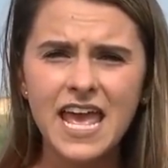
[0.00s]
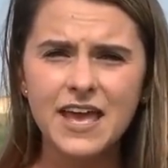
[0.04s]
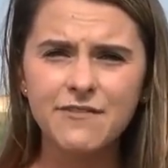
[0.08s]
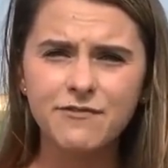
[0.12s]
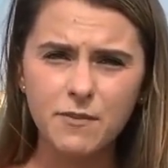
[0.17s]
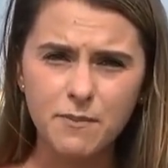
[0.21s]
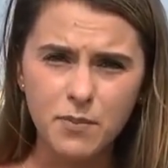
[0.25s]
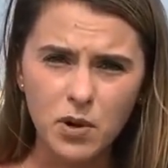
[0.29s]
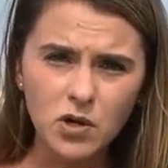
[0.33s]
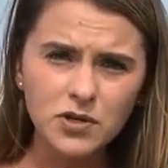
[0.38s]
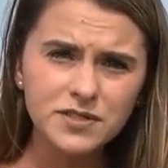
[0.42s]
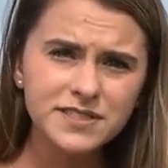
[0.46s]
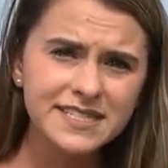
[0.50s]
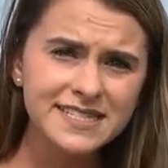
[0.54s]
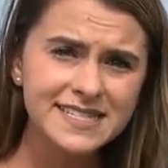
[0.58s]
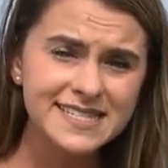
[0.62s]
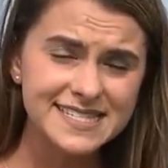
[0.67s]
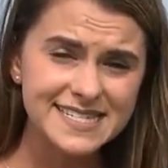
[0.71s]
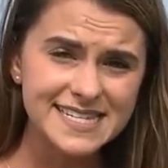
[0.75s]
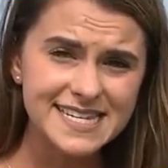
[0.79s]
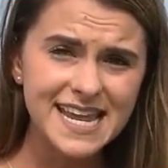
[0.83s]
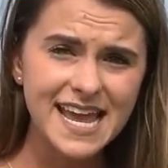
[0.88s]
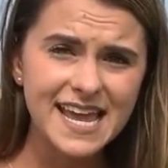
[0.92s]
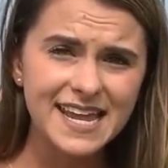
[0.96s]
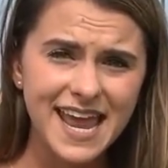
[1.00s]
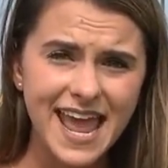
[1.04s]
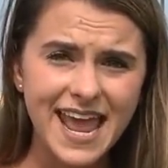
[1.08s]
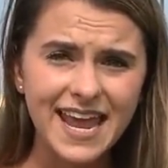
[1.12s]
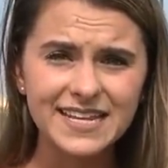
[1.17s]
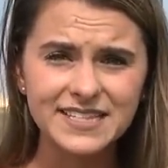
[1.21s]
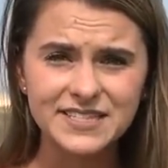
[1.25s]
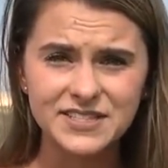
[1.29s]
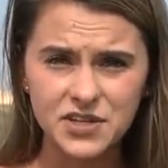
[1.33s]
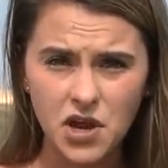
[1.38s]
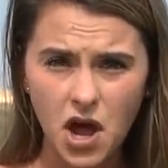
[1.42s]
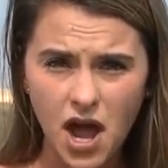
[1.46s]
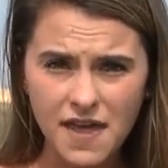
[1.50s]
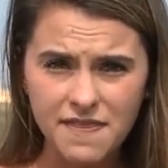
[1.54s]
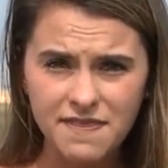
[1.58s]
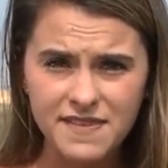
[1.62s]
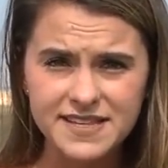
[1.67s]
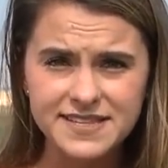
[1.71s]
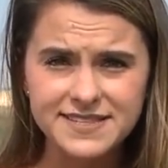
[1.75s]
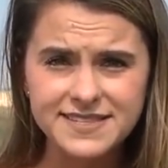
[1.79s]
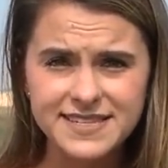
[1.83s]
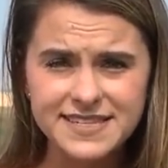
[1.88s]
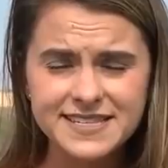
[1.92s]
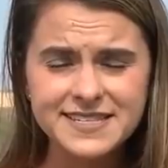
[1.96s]
if a person's DNA is not in
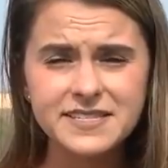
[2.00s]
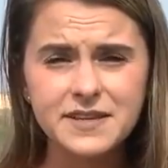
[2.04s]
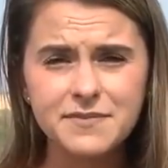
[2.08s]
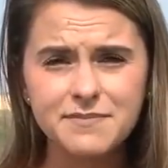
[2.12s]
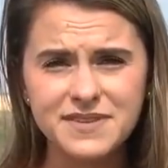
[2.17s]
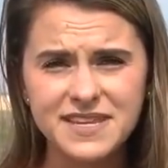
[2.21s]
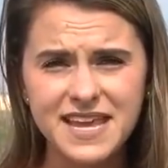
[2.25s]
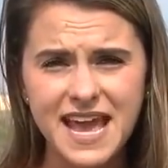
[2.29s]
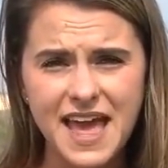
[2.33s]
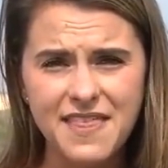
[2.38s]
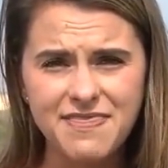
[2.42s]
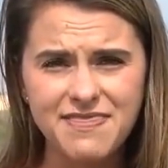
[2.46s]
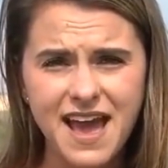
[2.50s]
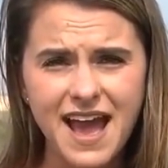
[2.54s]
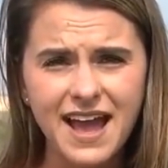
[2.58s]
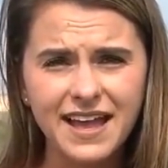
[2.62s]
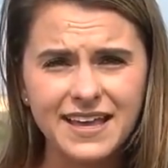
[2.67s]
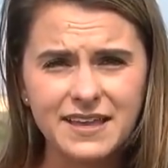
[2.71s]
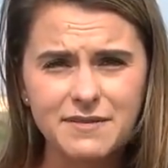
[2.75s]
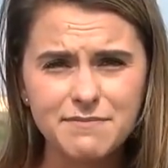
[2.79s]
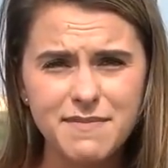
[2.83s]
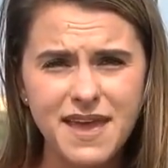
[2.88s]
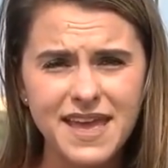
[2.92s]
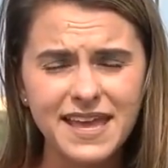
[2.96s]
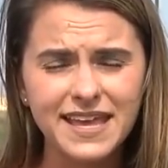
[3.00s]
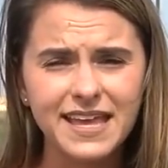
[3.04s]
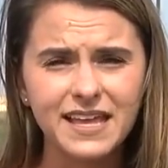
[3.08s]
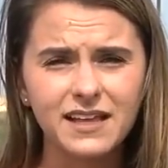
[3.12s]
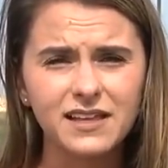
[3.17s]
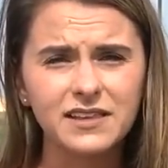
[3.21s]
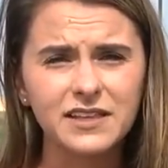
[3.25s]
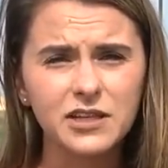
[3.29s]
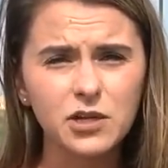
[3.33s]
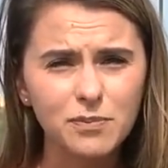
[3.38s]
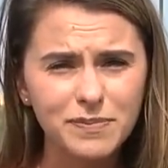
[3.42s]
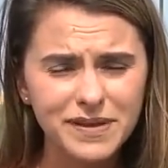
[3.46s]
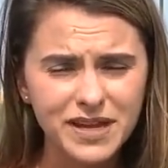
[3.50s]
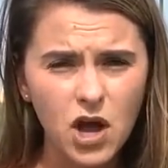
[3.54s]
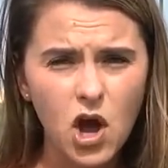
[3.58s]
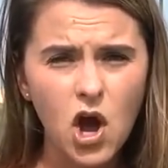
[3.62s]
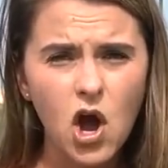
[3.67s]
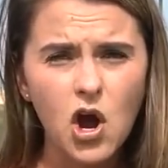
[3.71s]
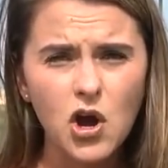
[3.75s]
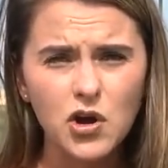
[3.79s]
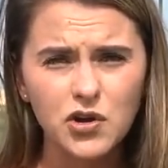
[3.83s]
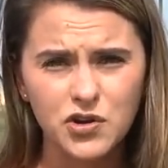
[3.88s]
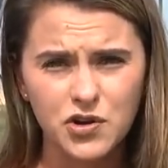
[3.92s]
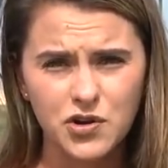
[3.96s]
the system yet, that can make it a little bit
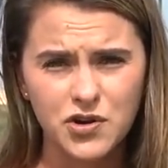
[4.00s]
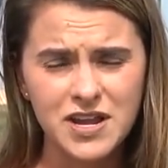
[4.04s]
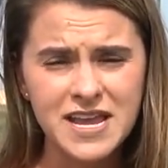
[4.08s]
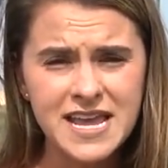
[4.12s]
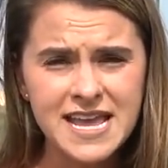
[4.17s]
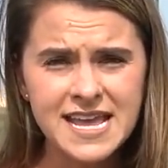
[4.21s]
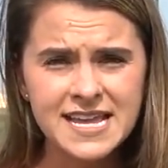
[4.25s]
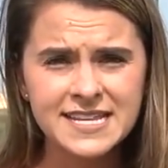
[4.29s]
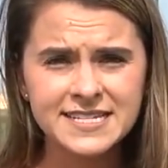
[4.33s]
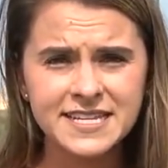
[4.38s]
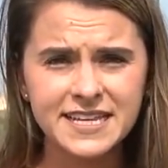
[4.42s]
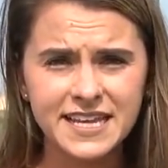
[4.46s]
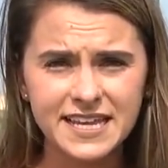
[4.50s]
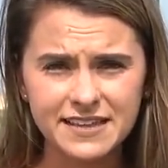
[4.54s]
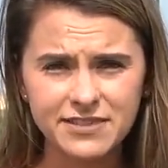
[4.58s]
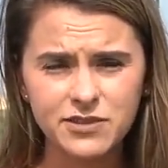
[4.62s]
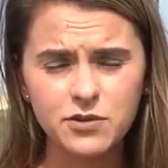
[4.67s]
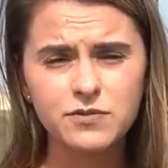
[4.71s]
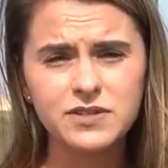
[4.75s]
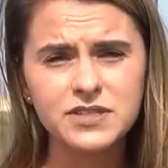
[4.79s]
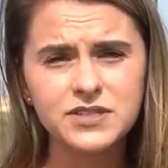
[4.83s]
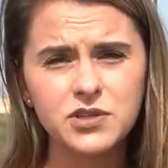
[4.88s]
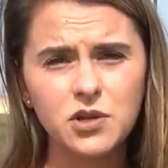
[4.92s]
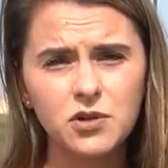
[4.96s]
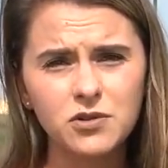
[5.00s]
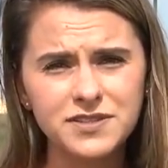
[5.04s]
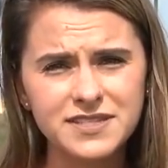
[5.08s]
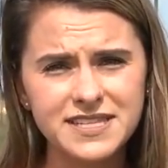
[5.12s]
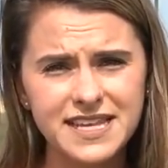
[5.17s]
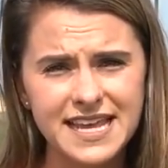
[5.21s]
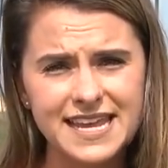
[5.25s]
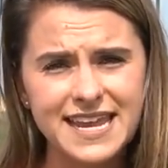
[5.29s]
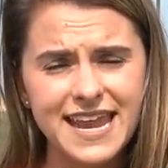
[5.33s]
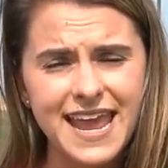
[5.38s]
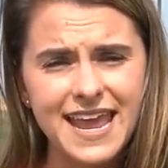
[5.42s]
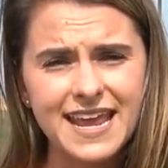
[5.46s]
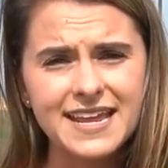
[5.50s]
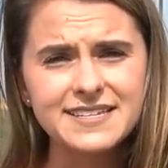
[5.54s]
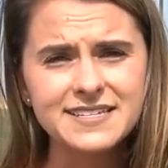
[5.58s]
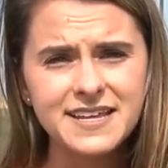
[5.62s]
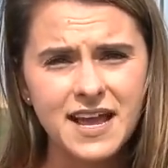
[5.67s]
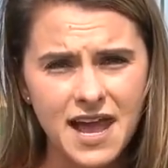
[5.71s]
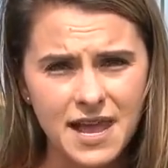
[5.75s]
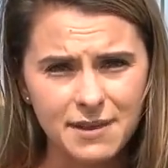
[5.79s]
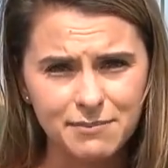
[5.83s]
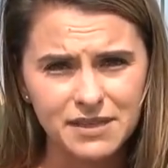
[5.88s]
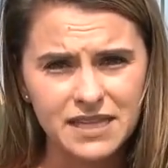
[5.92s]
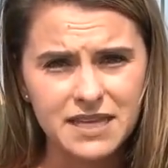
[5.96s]
harder to get the results in a
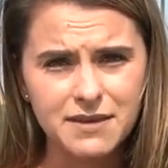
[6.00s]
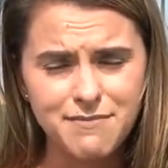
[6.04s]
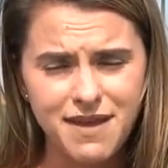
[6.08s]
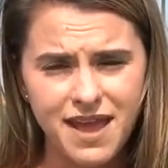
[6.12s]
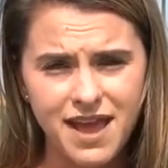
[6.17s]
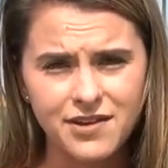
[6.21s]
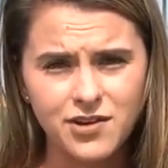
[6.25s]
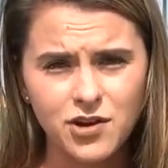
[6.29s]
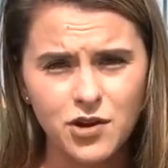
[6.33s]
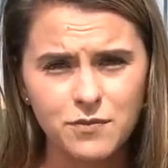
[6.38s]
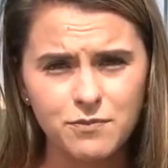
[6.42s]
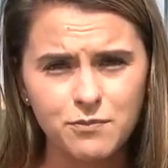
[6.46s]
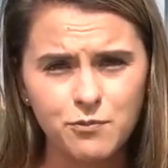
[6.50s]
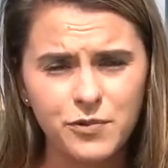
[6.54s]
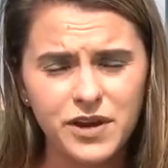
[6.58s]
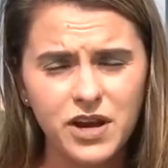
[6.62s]
timely manner.